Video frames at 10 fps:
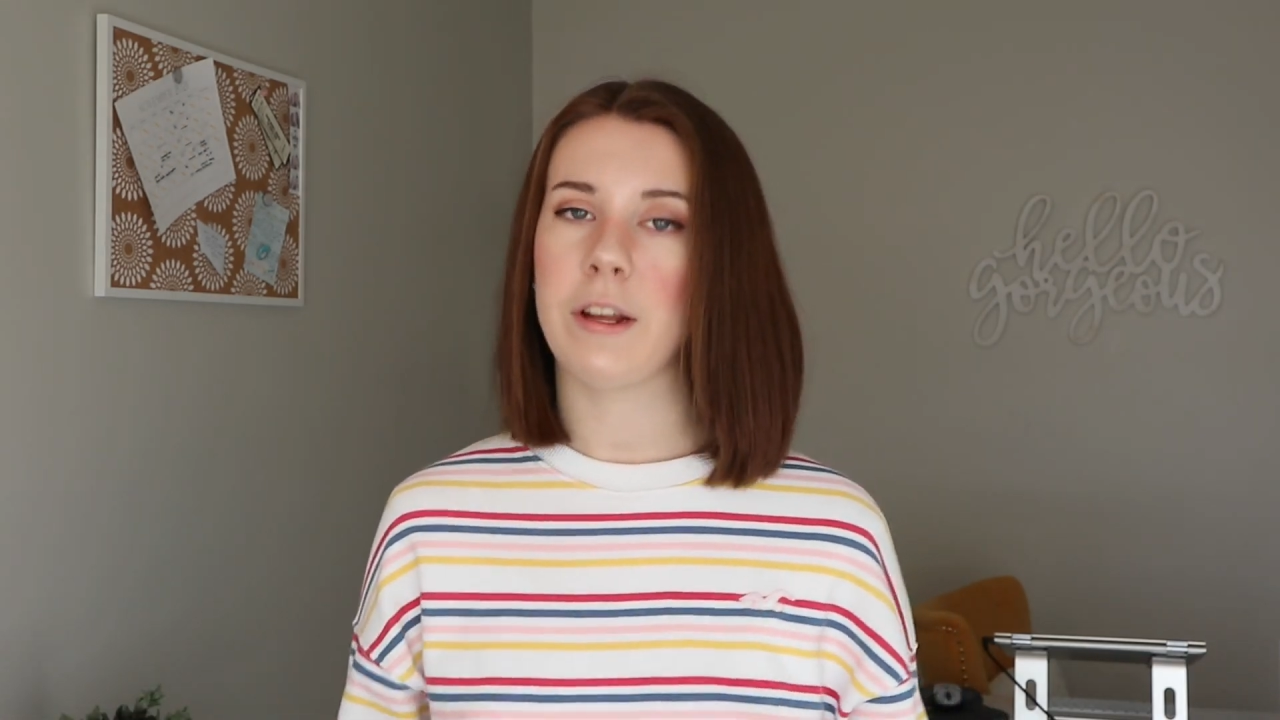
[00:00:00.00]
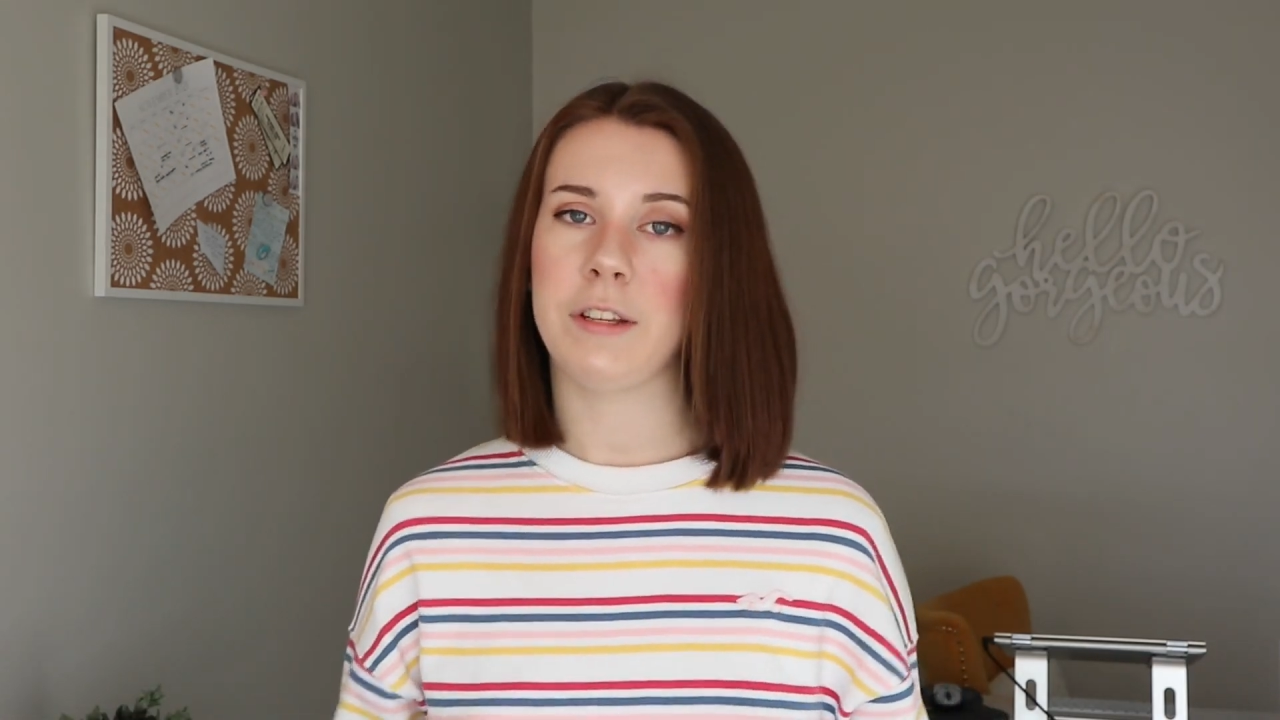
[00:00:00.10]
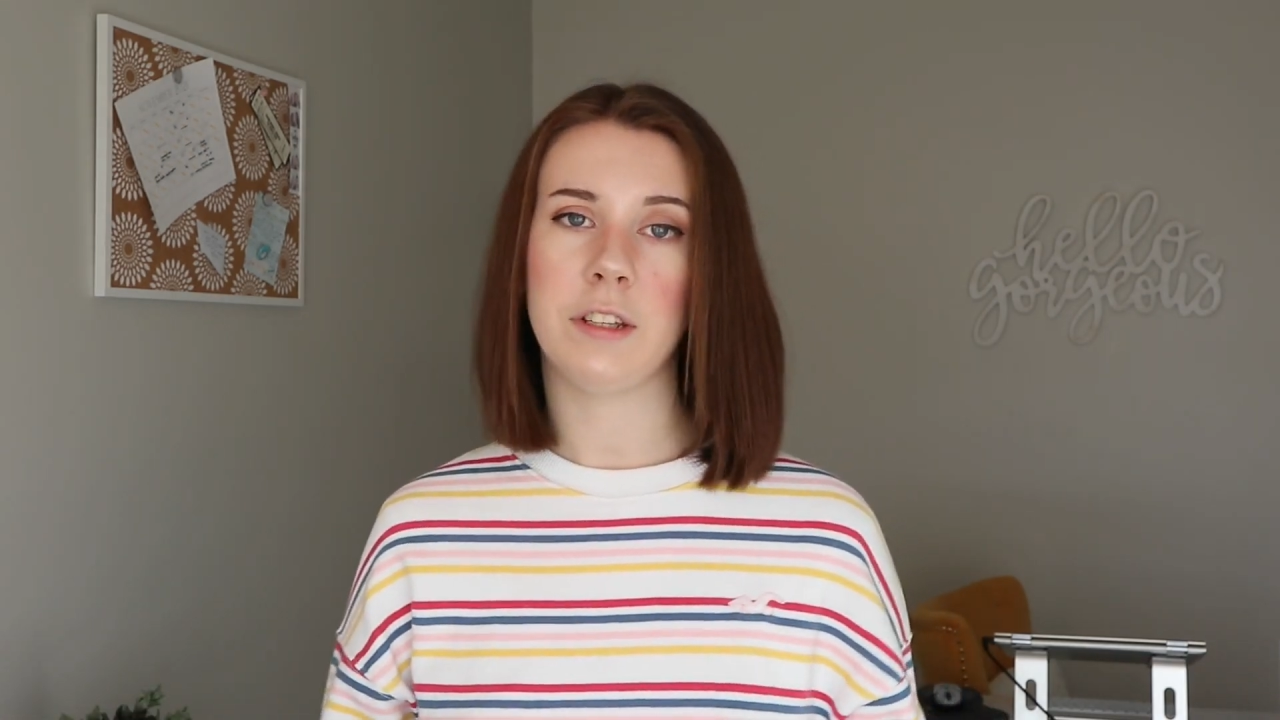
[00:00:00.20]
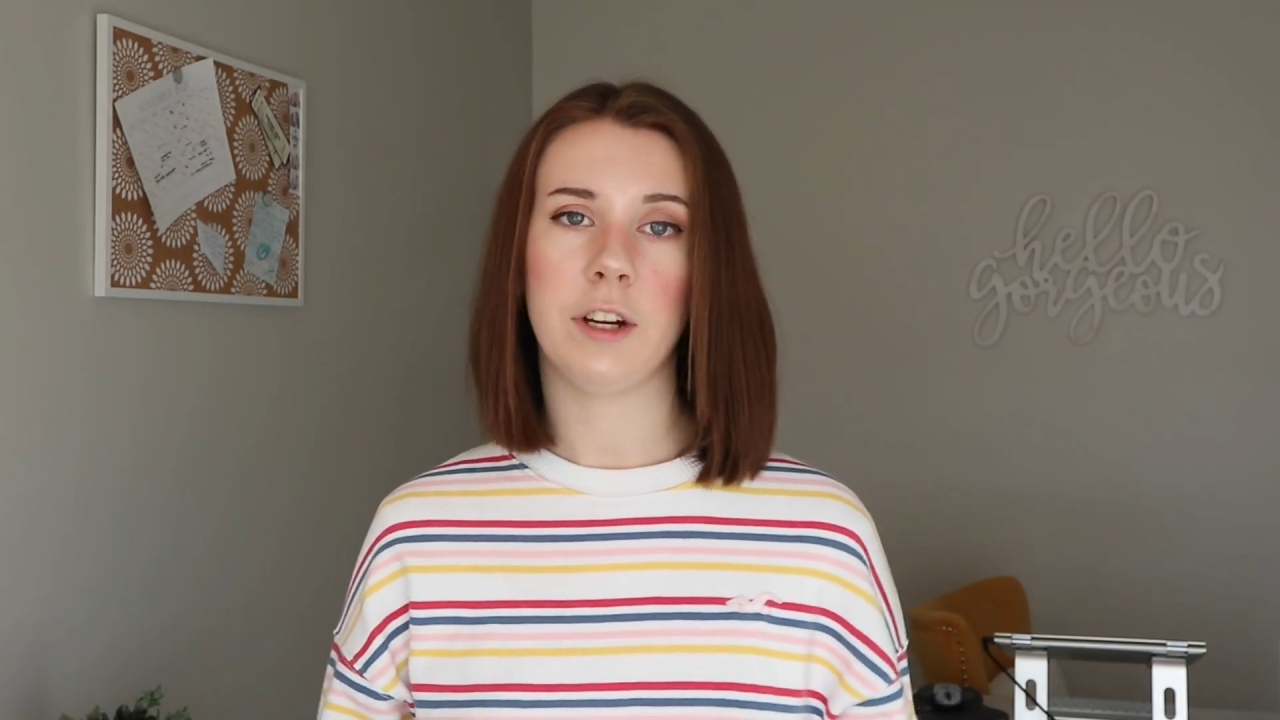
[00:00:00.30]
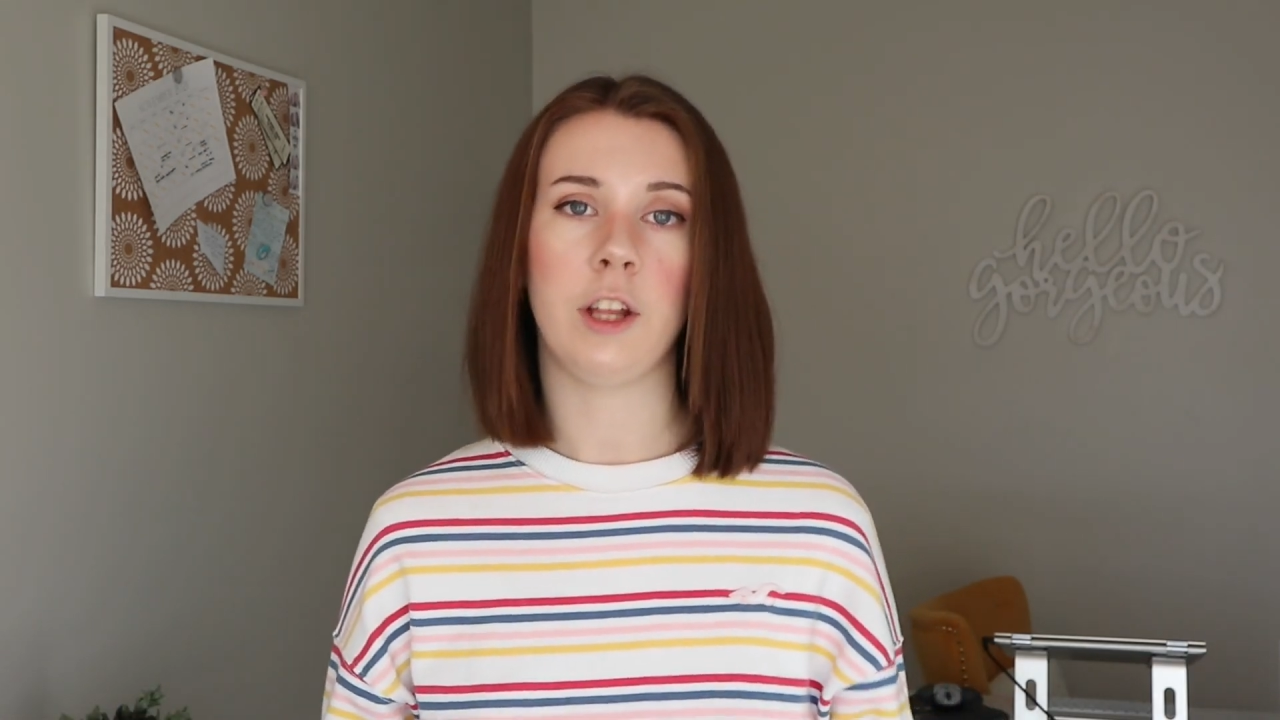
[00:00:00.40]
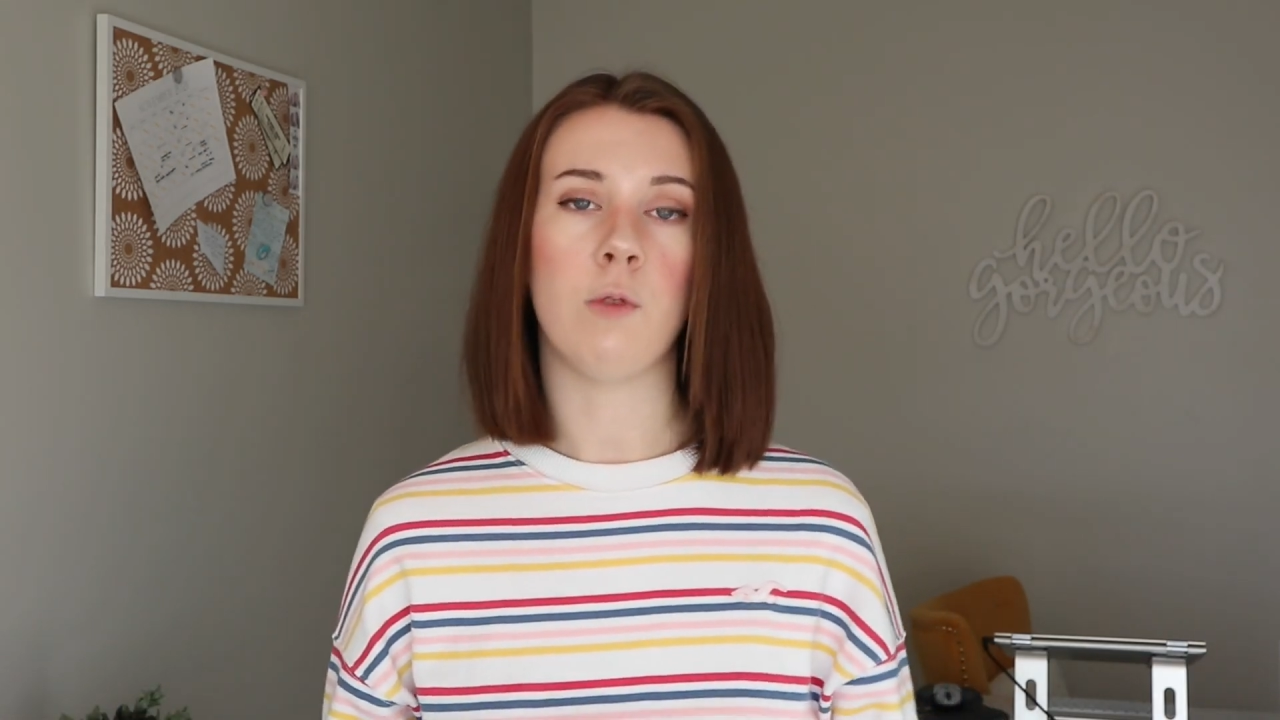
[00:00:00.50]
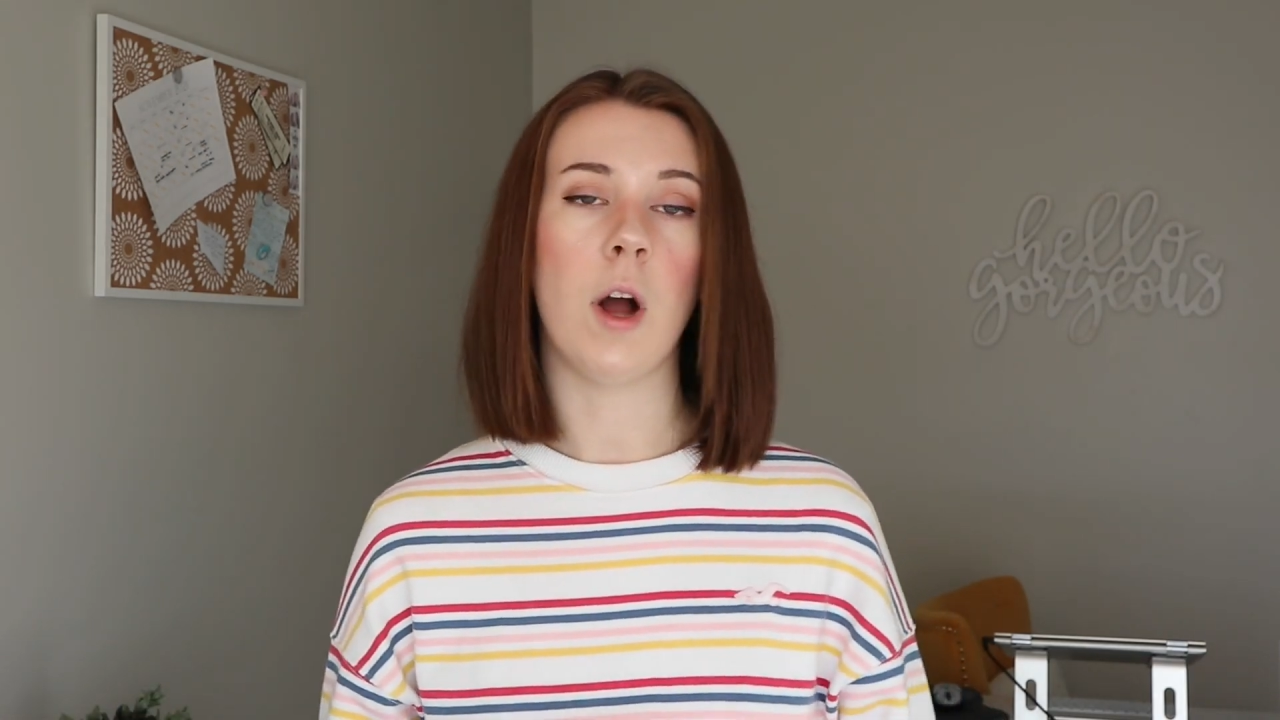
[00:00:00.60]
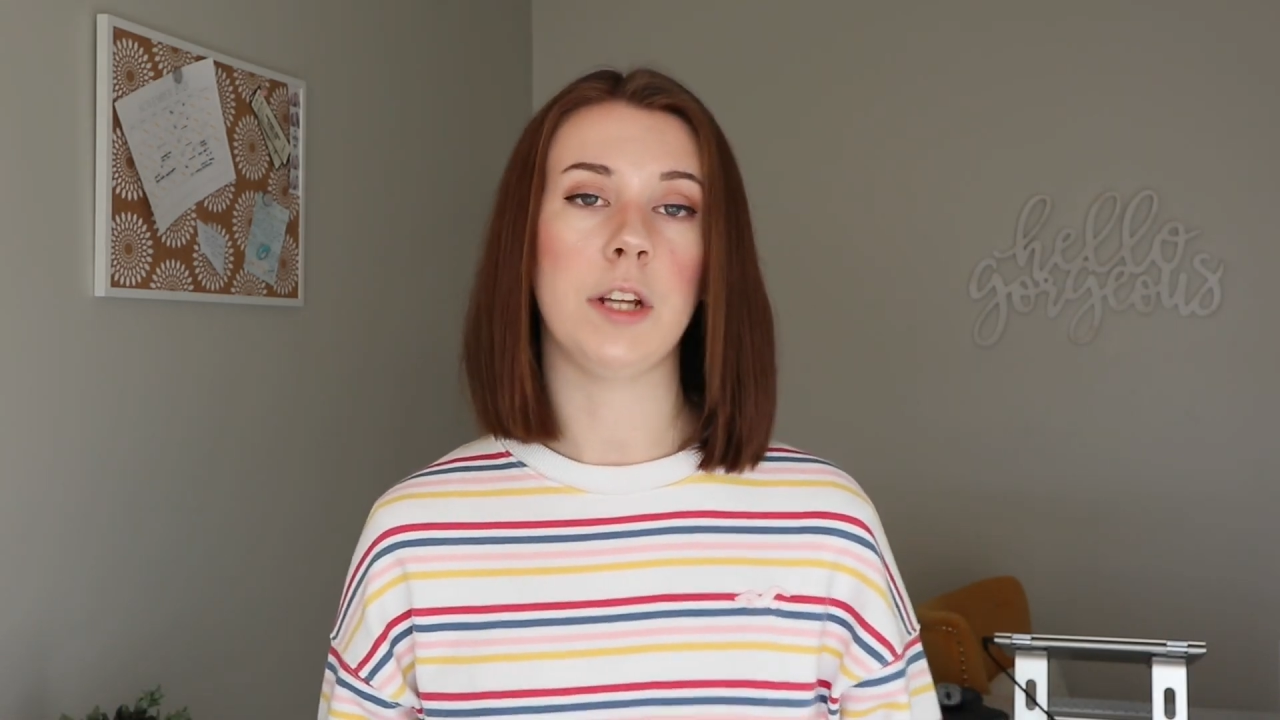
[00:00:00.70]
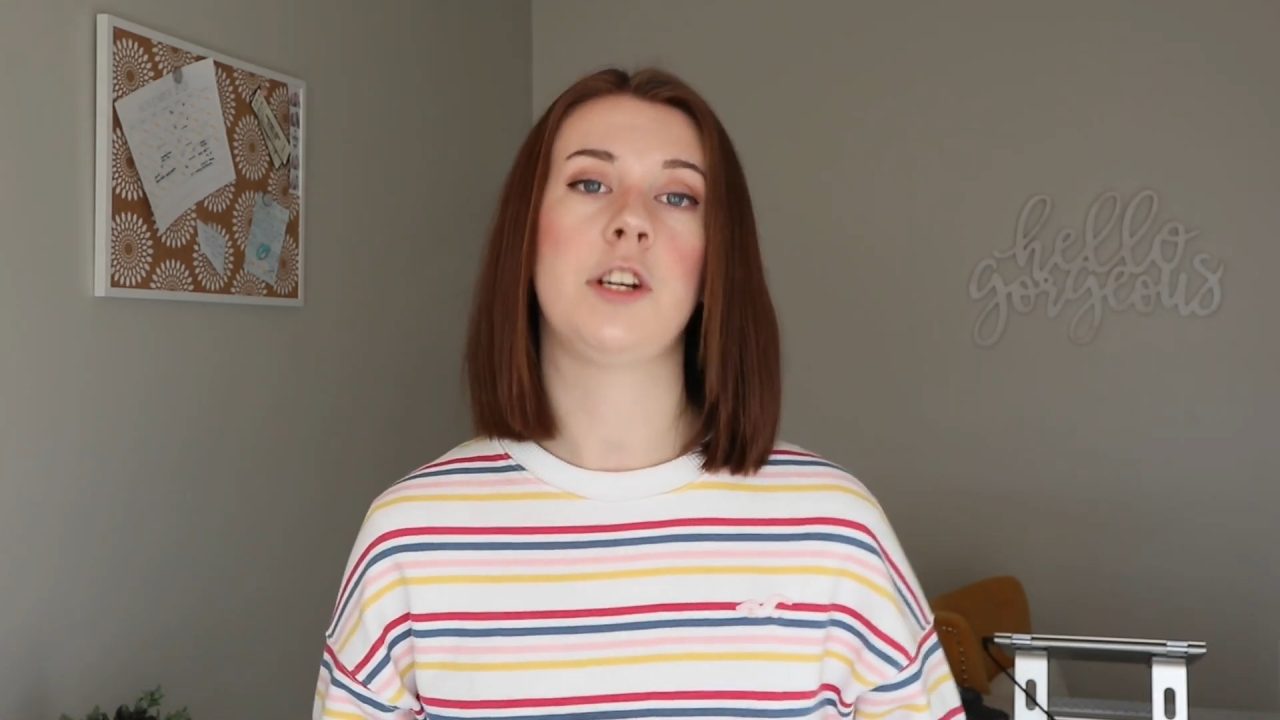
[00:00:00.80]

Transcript: necessarily want